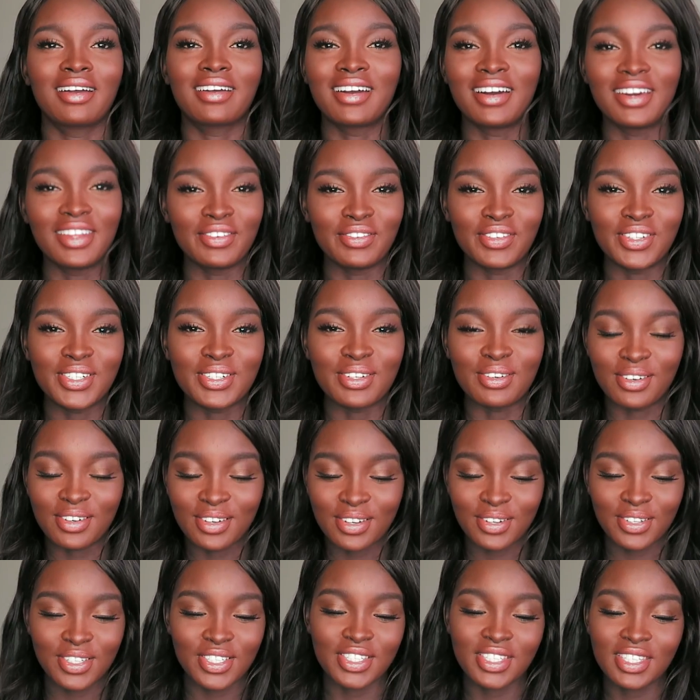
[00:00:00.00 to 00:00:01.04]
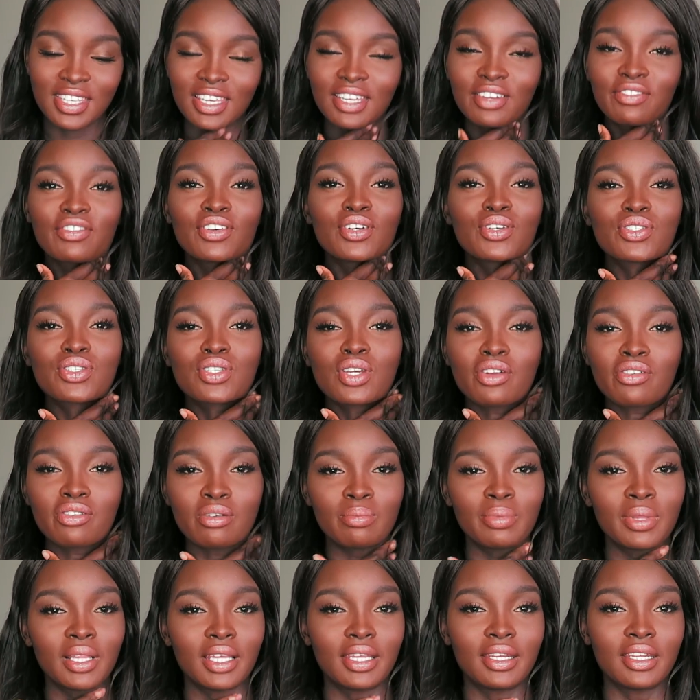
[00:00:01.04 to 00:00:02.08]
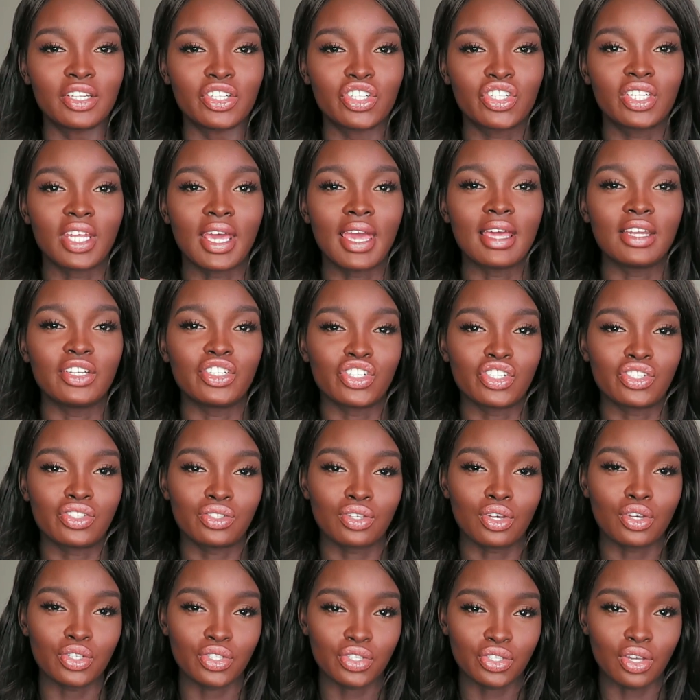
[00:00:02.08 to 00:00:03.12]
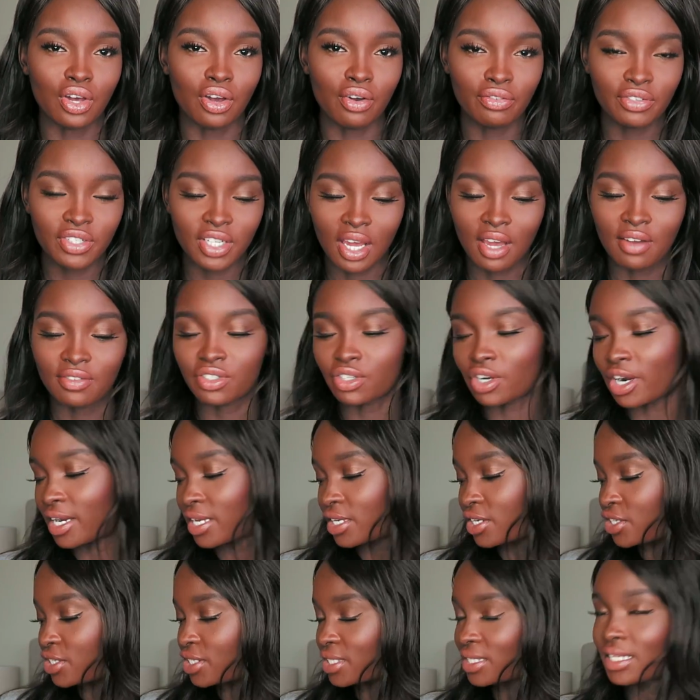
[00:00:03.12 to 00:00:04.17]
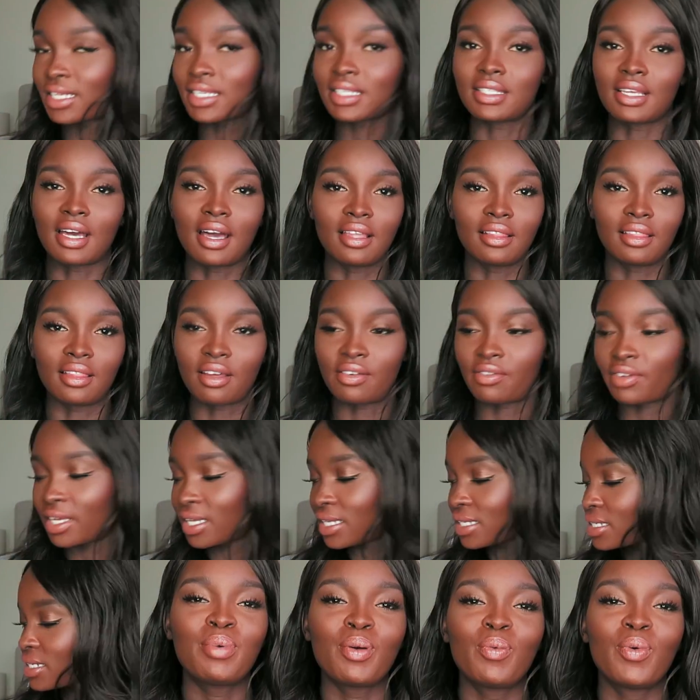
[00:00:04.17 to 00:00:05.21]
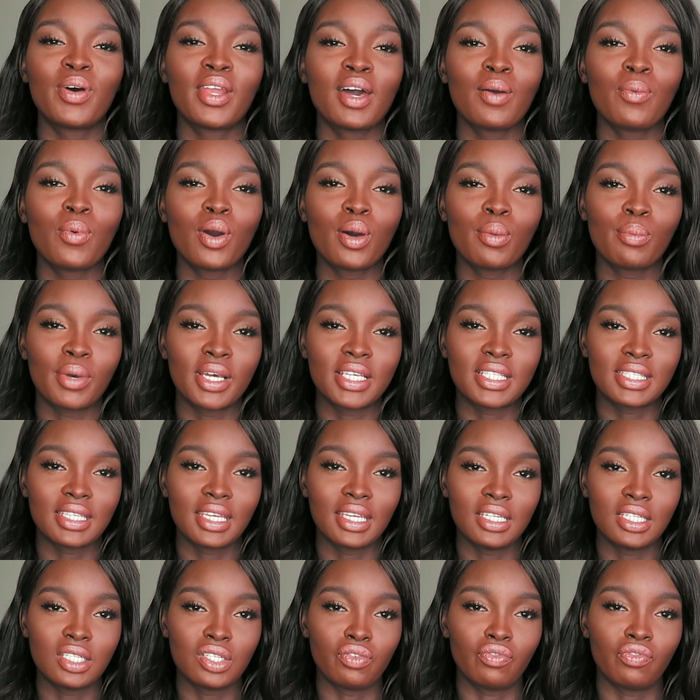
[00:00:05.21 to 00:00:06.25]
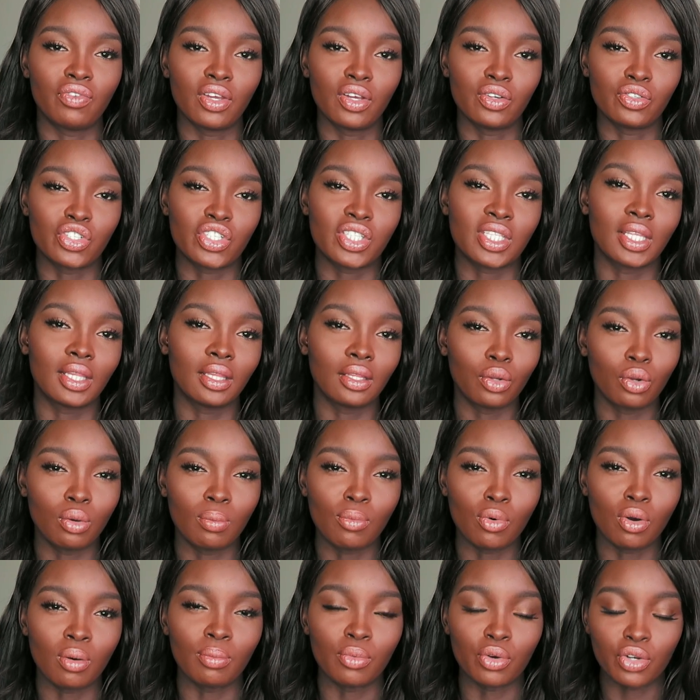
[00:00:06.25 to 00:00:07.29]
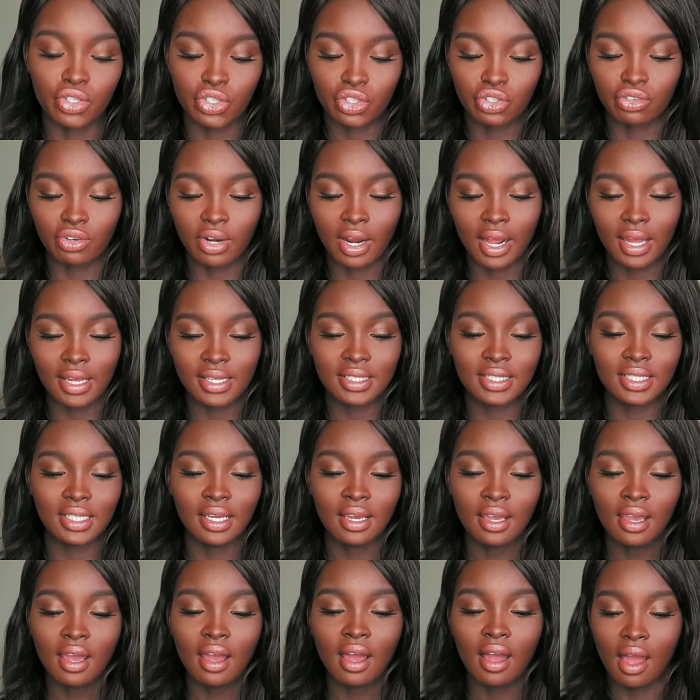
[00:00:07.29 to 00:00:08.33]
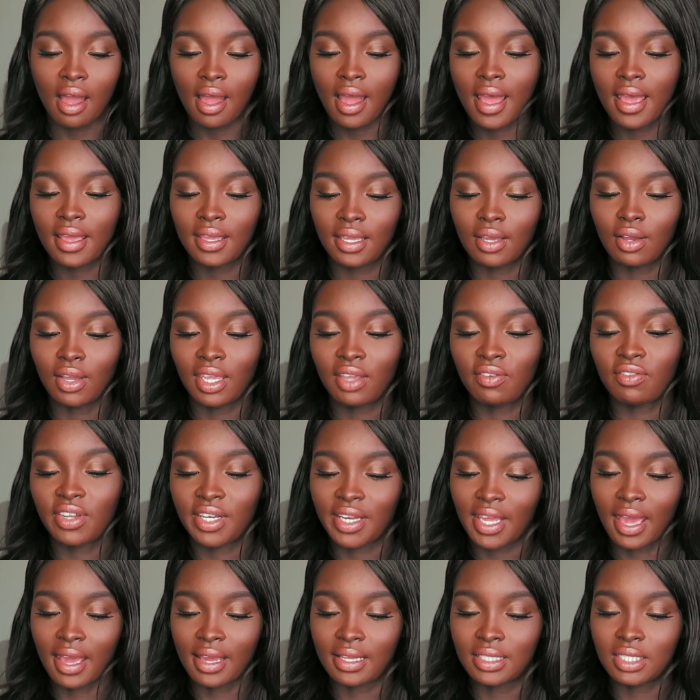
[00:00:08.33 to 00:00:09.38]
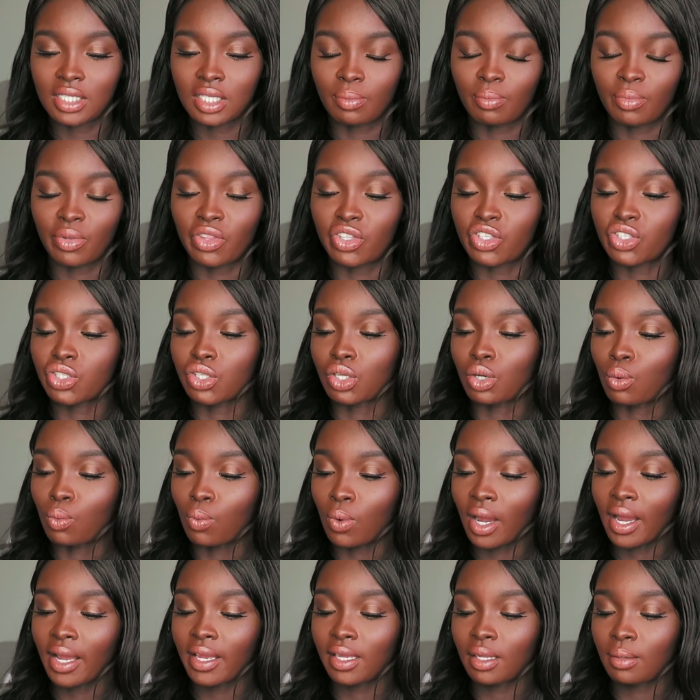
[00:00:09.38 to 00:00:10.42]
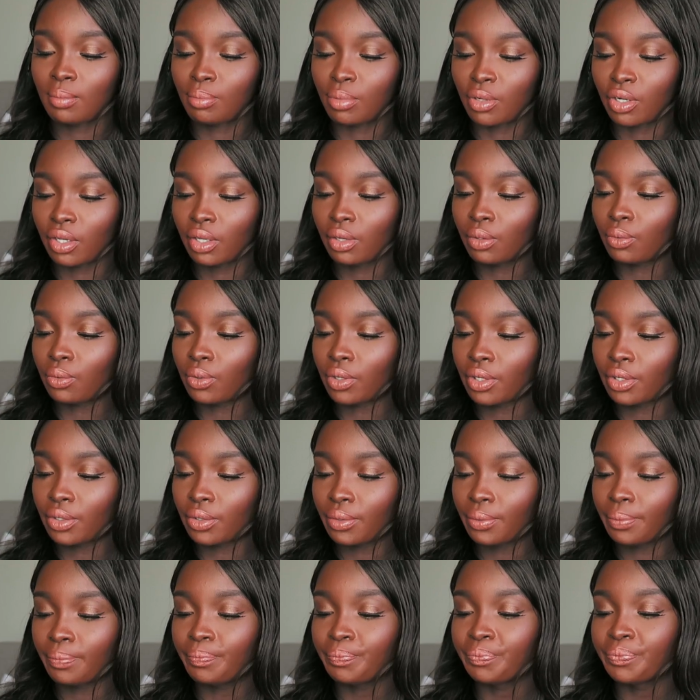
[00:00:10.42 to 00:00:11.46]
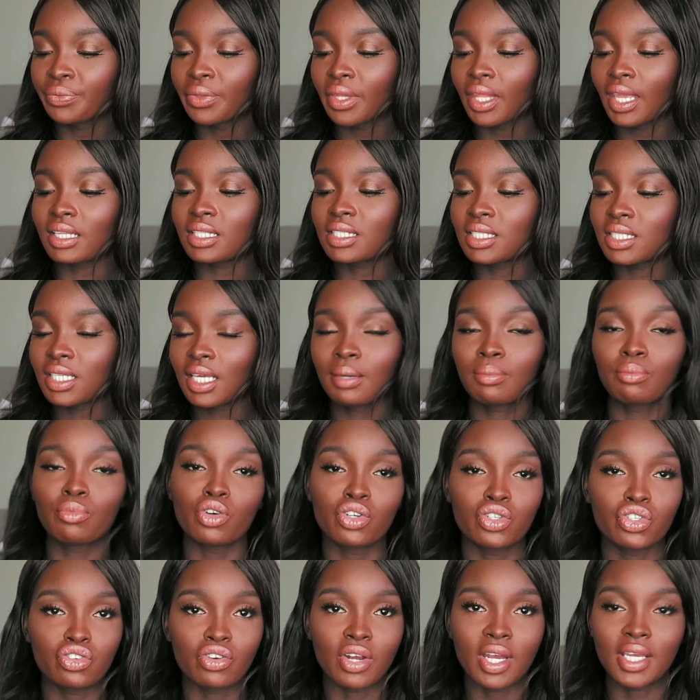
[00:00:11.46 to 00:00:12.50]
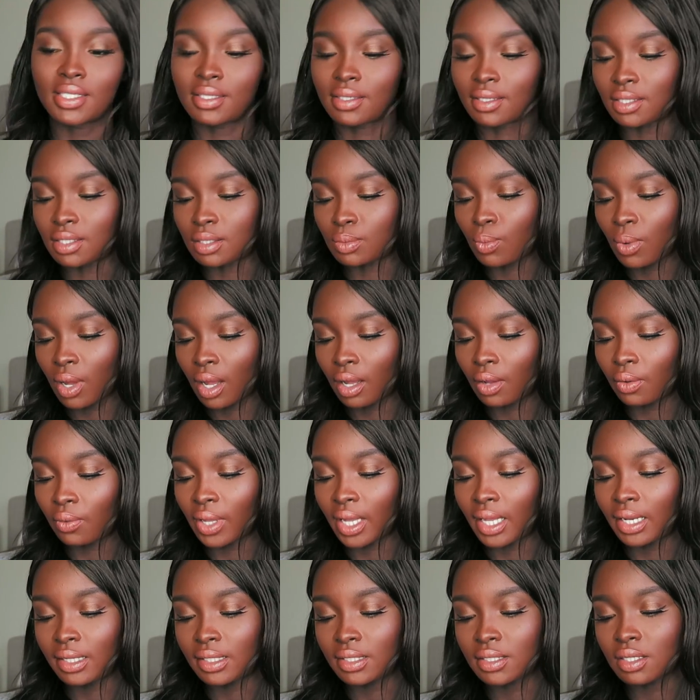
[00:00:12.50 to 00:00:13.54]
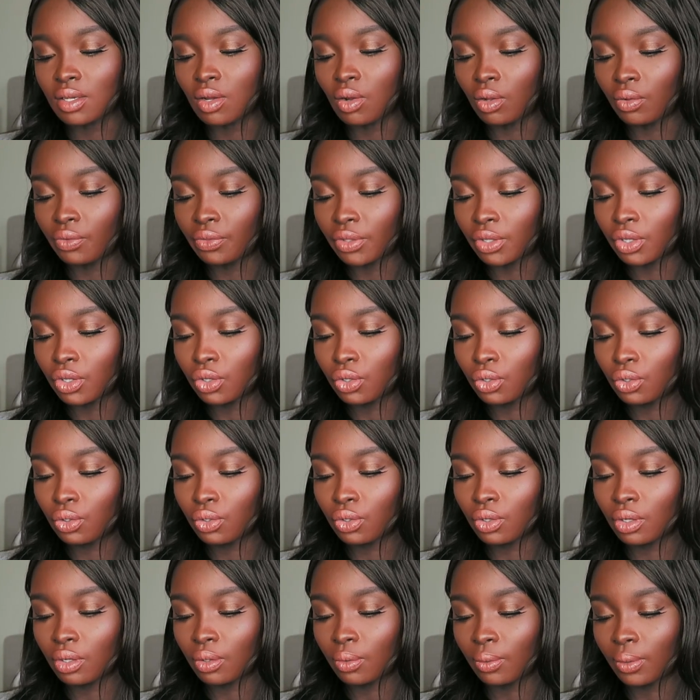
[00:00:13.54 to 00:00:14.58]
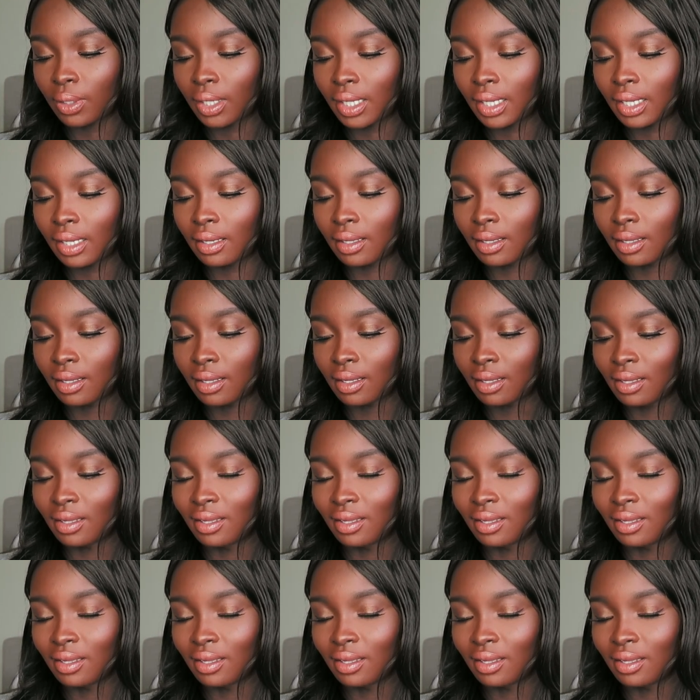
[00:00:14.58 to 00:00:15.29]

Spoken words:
can't even talk. Your skin feels so replenished and just so soft after I use this. I love it. But when I want my skin to feel just a little more moisturized, I even add some of this Hawaiian body oil. It's deep moisturizing as well, and it's called the Kukui